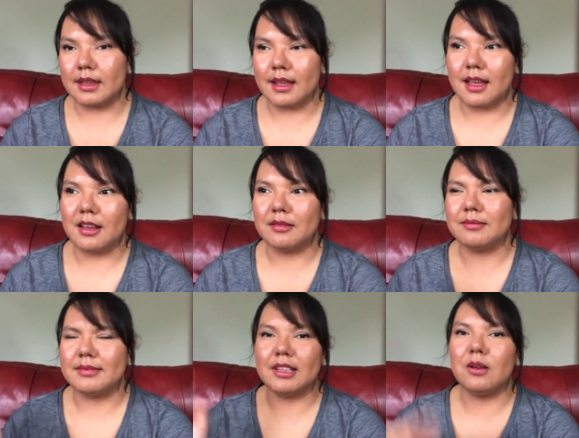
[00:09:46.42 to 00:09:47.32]
a
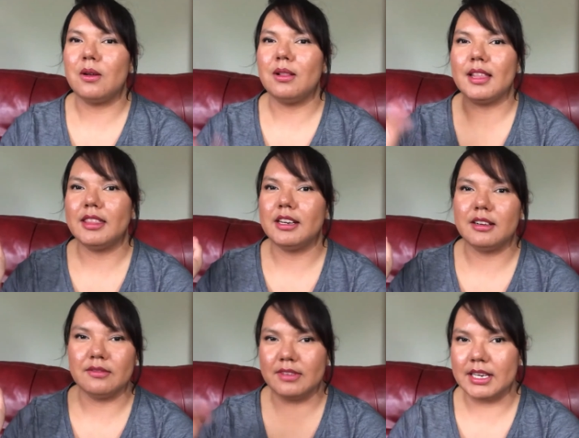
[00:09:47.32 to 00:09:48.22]
whole
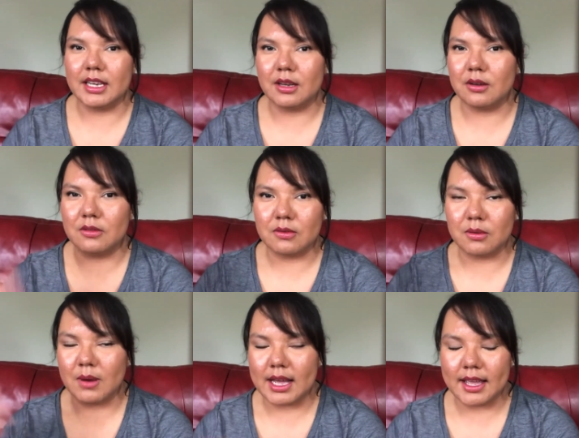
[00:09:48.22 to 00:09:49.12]
other video for
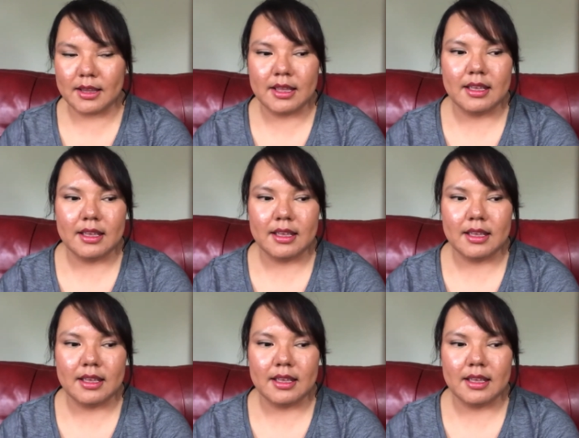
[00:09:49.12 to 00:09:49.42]
why.